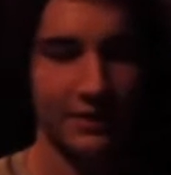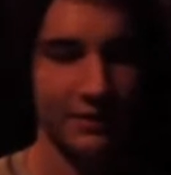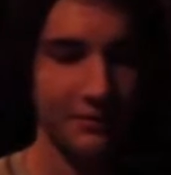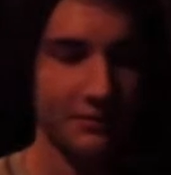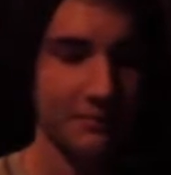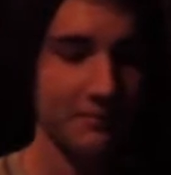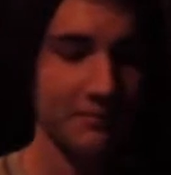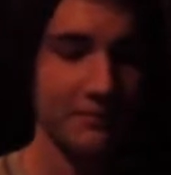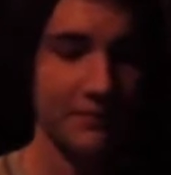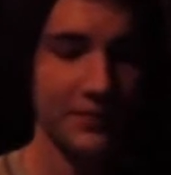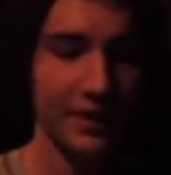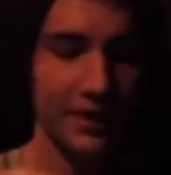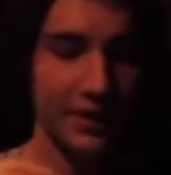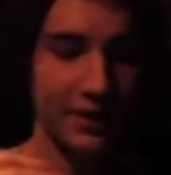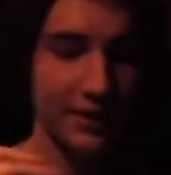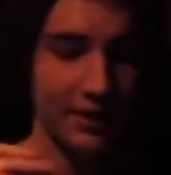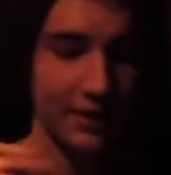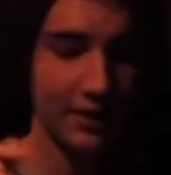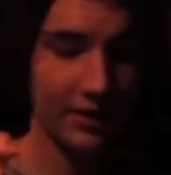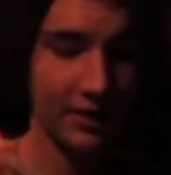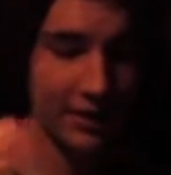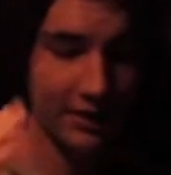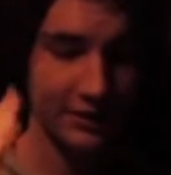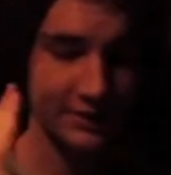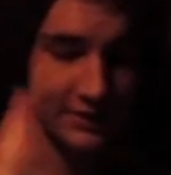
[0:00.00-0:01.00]
out.
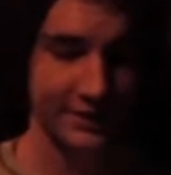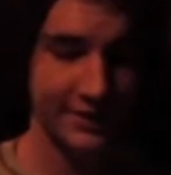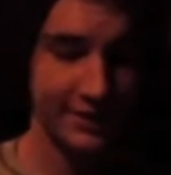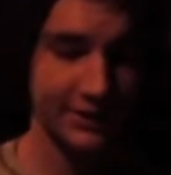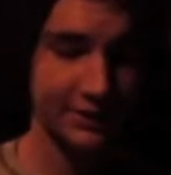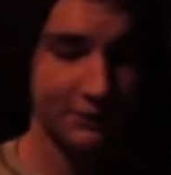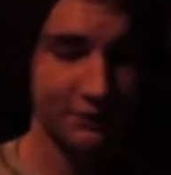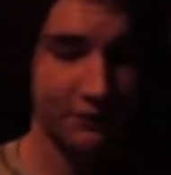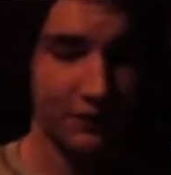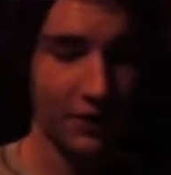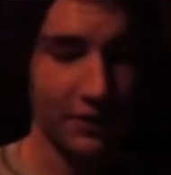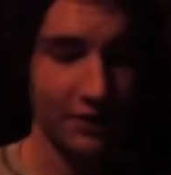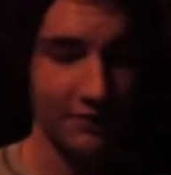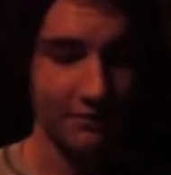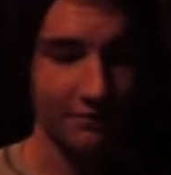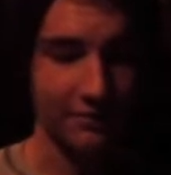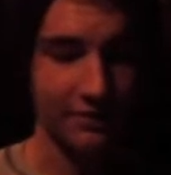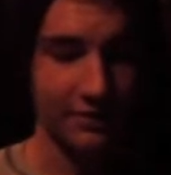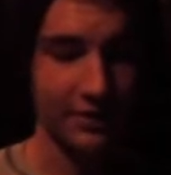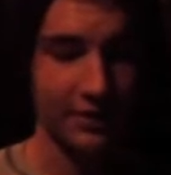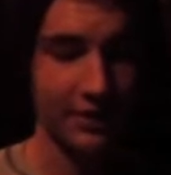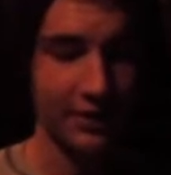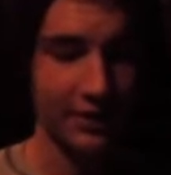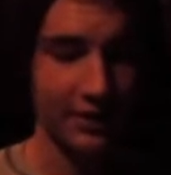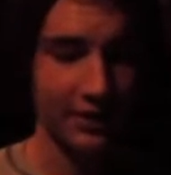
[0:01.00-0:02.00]
Stage five,
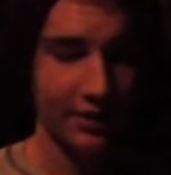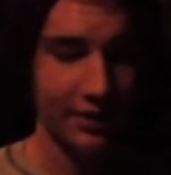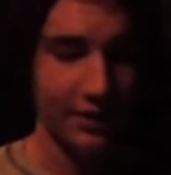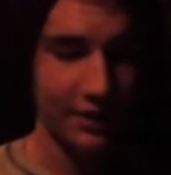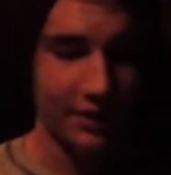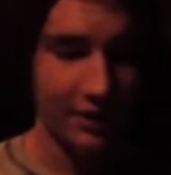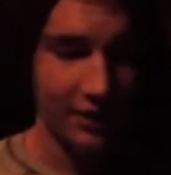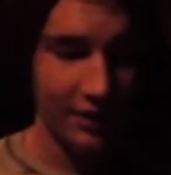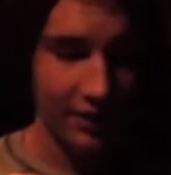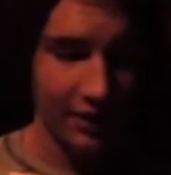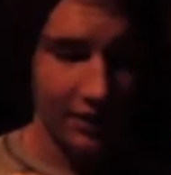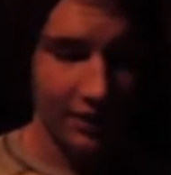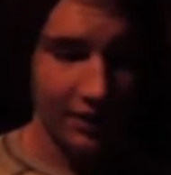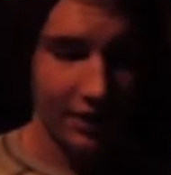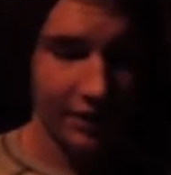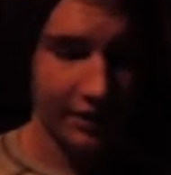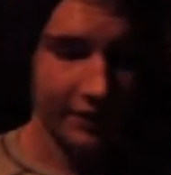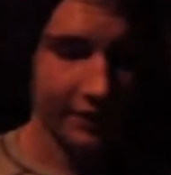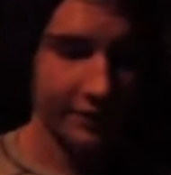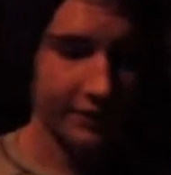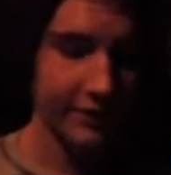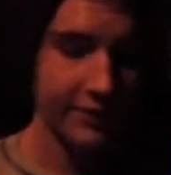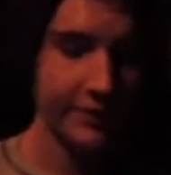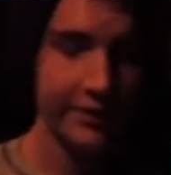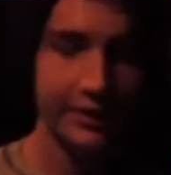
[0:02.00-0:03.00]
I
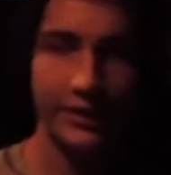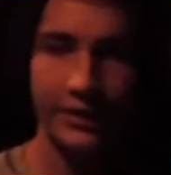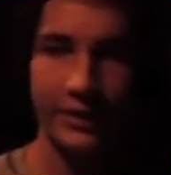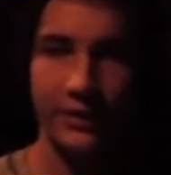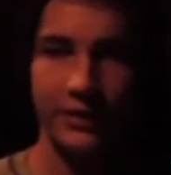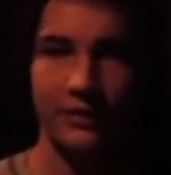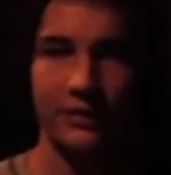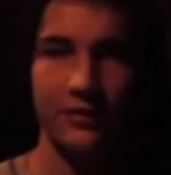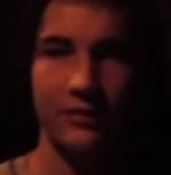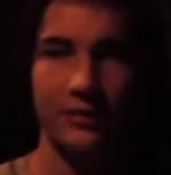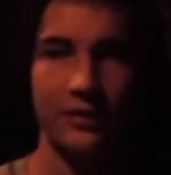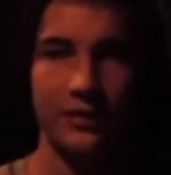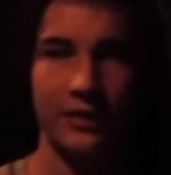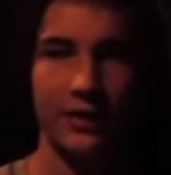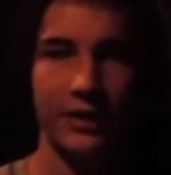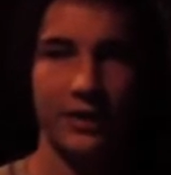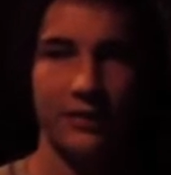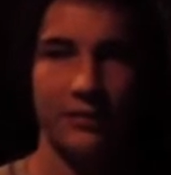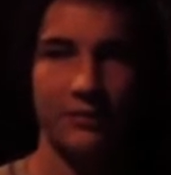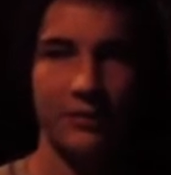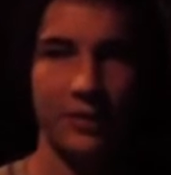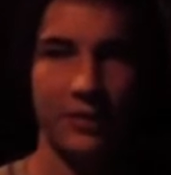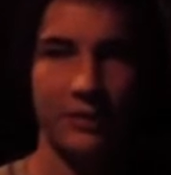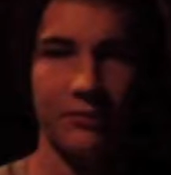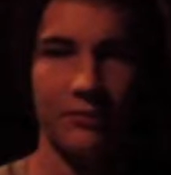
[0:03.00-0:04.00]
don't think
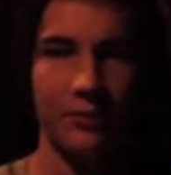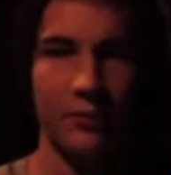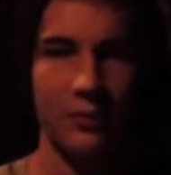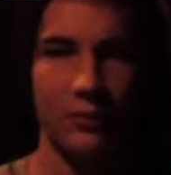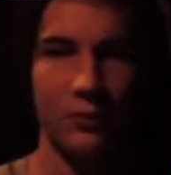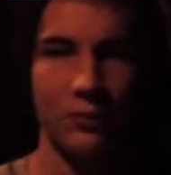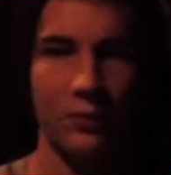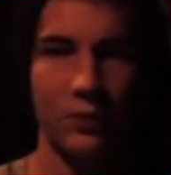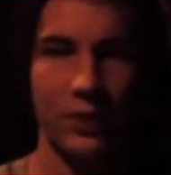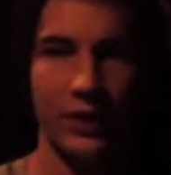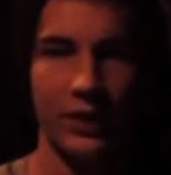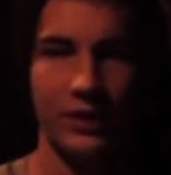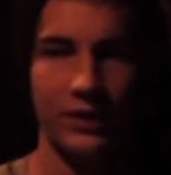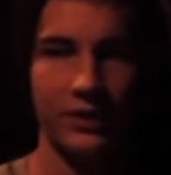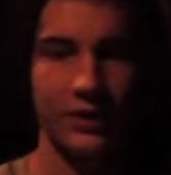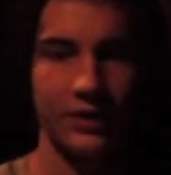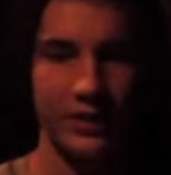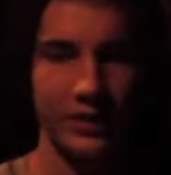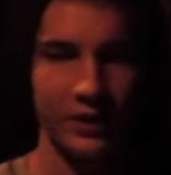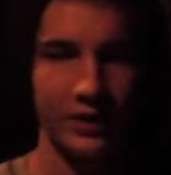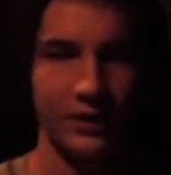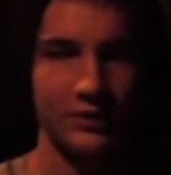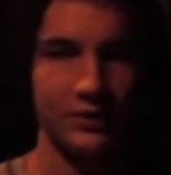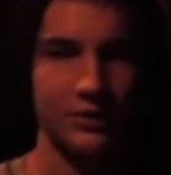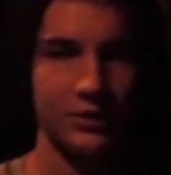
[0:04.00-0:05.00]
anybody will win the
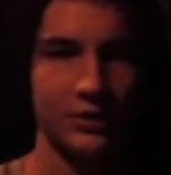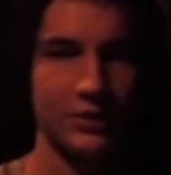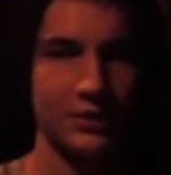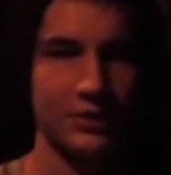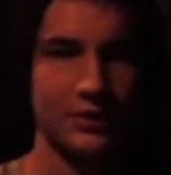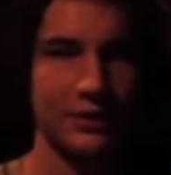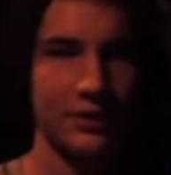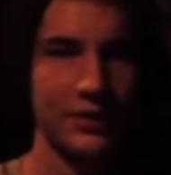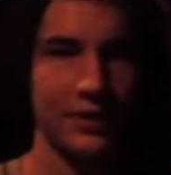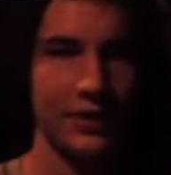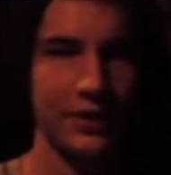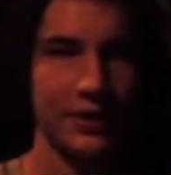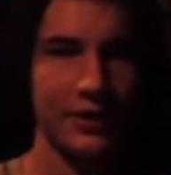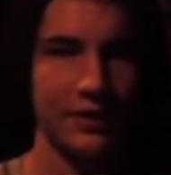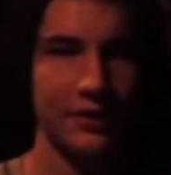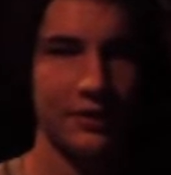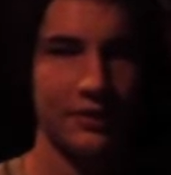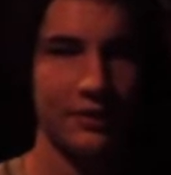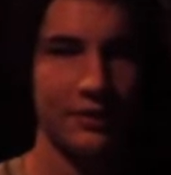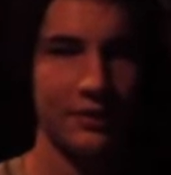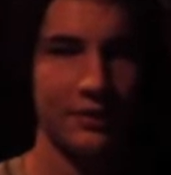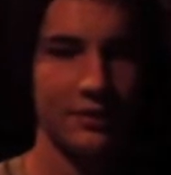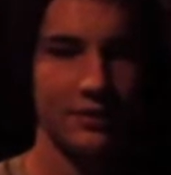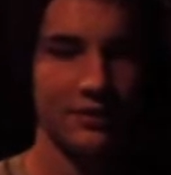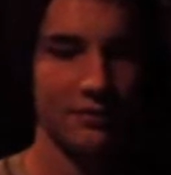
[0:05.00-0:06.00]
yellow jersey there,
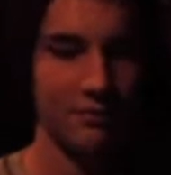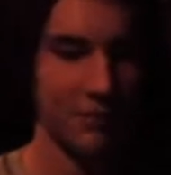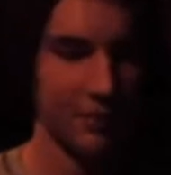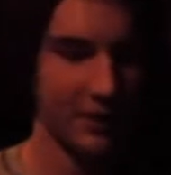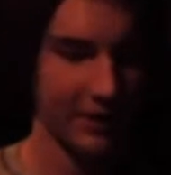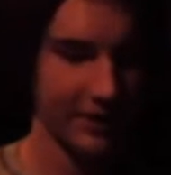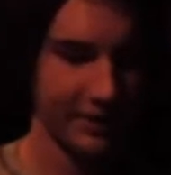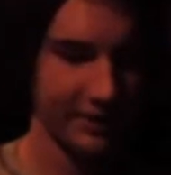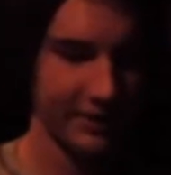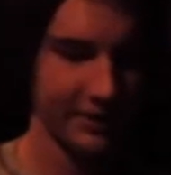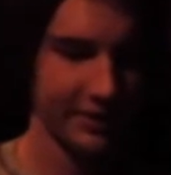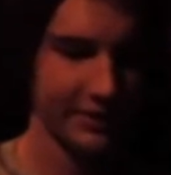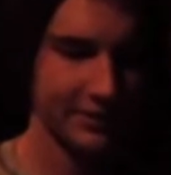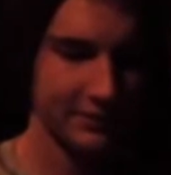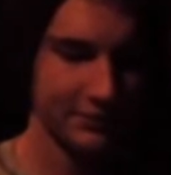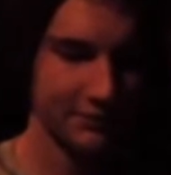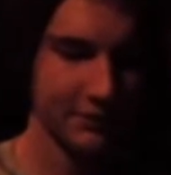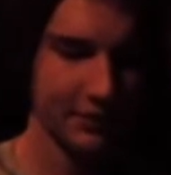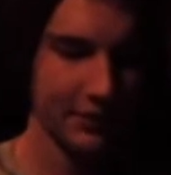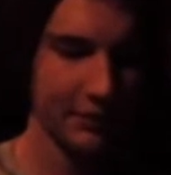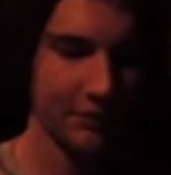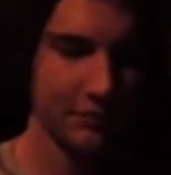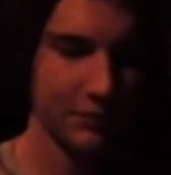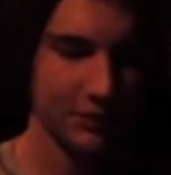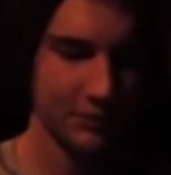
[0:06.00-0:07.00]
but I think it's
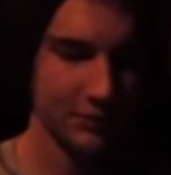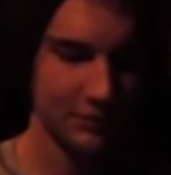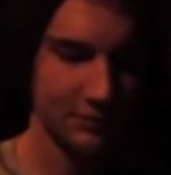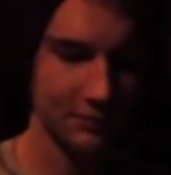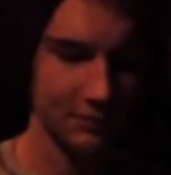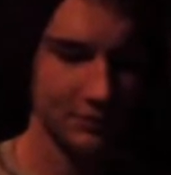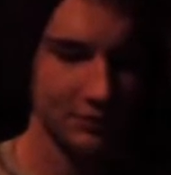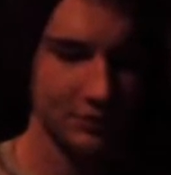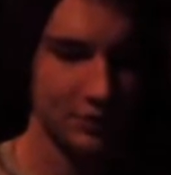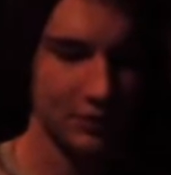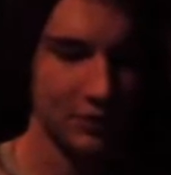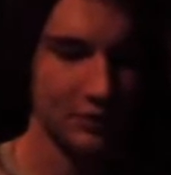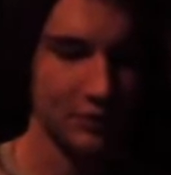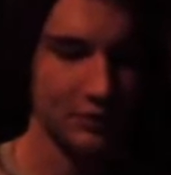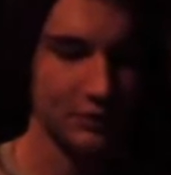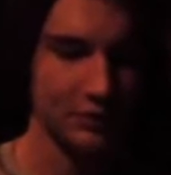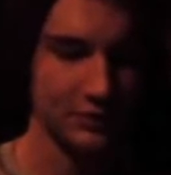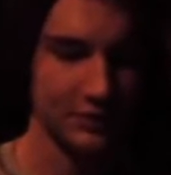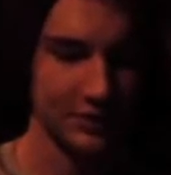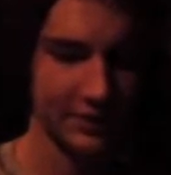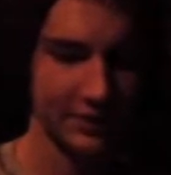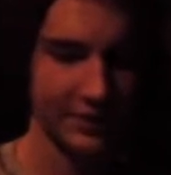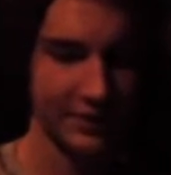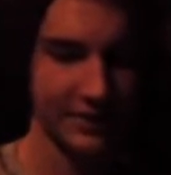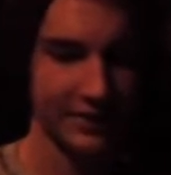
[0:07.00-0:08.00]
very possible to lose
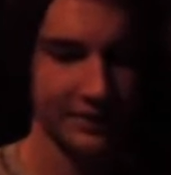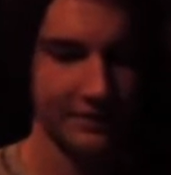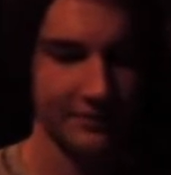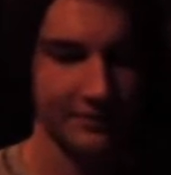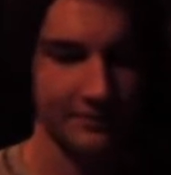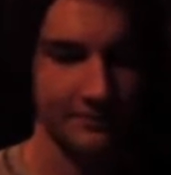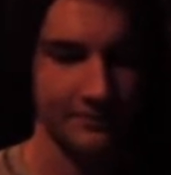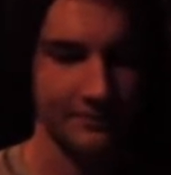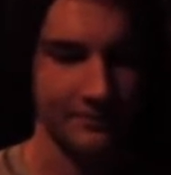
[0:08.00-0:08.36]
it there.